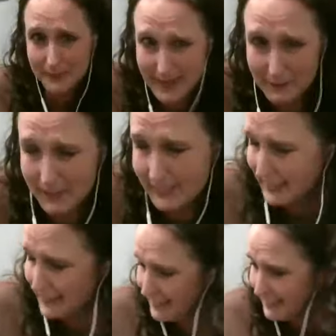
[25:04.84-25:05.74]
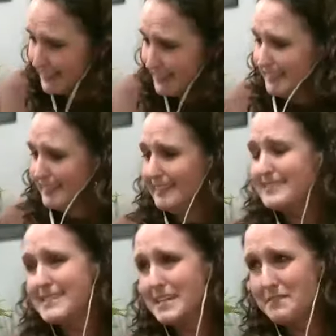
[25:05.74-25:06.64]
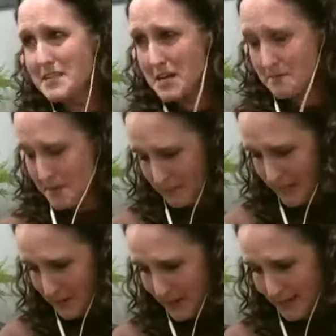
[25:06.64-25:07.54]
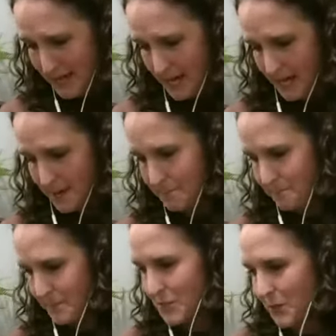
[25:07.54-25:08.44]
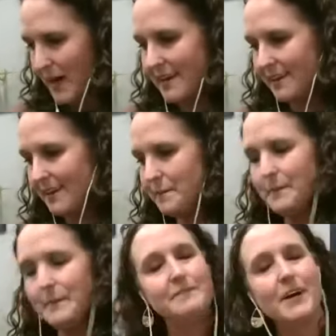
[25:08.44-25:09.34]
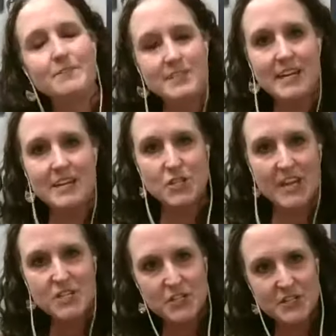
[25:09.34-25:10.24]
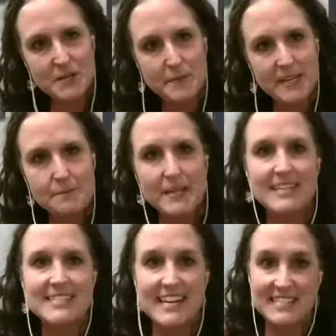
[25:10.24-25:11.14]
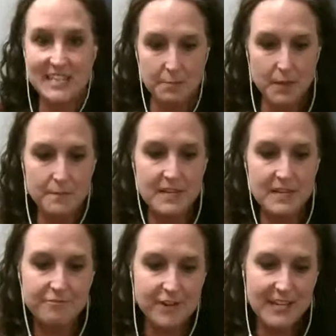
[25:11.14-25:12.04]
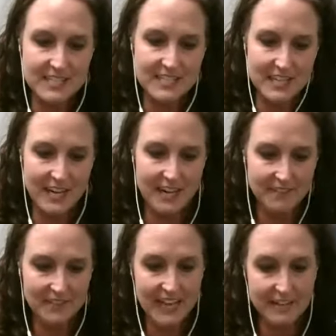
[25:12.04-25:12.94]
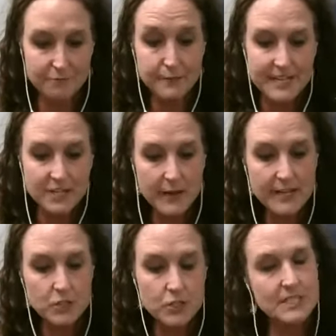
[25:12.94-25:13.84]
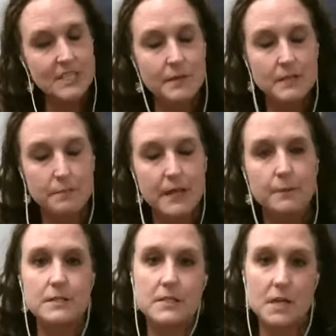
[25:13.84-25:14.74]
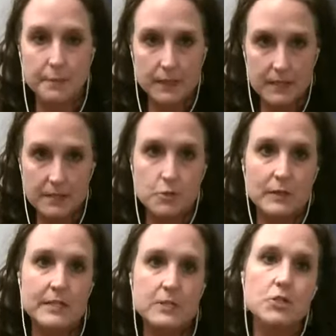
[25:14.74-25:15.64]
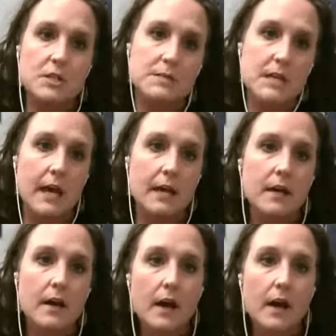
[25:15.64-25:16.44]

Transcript: Network. Instead of the Young People Network. Um, so I am involved in the education committee because that's going to put me in front of a lot of brand new agents, and I'm going to be able to start building those relationships again.